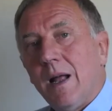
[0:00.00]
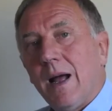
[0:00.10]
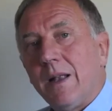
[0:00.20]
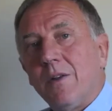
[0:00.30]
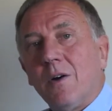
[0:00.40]

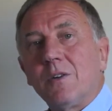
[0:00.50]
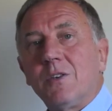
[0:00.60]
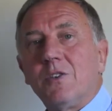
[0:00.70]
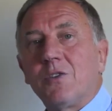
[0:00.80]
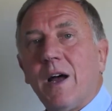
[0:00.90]
and not
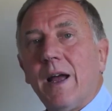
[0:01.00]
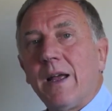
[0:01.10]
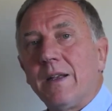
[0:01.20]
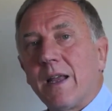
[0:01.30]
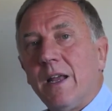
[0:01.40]
to try
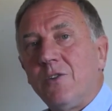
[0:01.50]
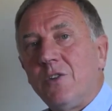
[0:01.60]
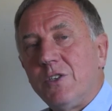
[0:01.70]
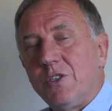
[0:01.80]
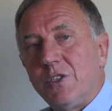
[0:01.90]
and
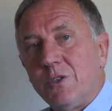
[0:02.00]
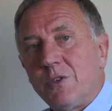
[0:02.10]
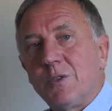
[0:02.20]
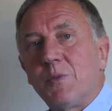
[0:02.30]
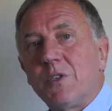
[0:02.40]

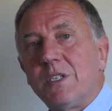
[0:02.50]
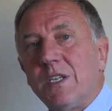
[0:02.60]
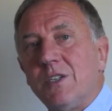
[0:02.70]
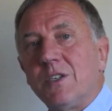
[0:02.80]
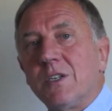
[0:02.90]
introduce
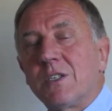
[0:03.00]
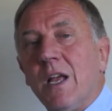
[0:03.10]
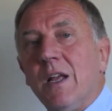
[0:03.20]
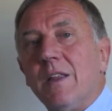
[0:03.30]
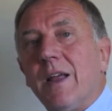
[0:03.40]
procedures
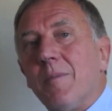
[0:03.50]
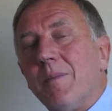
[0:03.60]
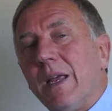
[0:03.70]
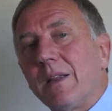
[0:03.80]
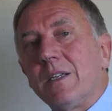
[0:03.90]
that
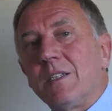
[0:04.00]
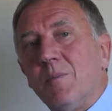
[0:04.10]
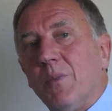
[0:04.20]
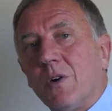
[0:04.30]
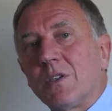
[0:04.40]
make this
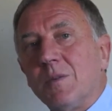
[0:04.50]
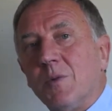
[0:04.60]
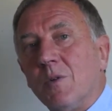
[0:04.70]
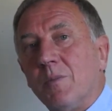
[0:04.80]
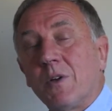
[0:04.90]

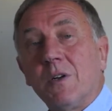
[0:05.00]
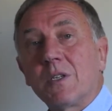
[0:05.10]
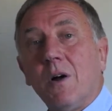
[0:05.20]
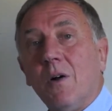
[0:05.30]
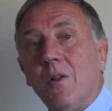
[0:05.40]
impossible
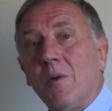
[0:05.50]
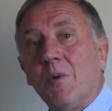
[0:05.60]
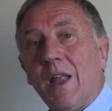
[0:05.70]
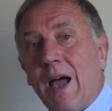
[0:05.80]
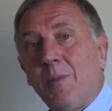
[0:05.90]
because all that
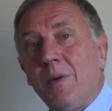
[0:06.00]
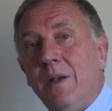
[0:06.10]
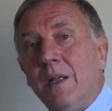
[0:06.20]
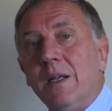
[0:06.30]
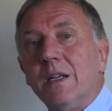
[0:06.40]
will
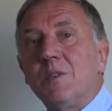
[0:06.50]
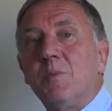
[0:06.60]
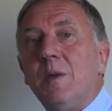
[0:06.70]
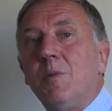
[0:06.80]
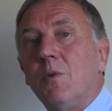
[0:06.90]
happen is
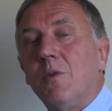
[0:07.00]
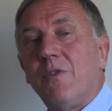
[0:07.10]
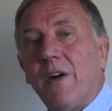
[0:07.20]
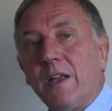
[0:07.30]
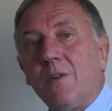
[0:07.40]
people will
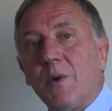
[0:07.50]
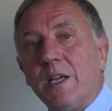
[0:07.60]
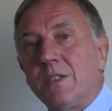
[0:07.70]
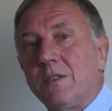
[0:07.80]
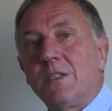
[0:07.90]
find
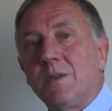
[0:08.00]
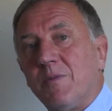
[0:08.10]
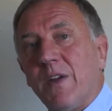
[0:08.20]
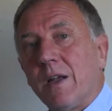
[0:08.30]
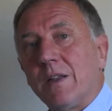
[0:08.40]
ways to
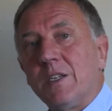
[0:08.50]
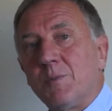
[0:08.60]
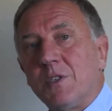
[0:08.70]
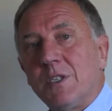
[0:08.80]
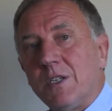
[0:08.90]
subvert these
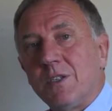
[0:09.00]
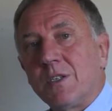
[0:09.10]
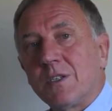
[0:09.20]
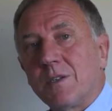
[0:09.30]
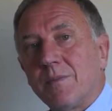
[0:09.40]

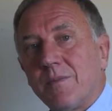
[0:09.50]
procedures.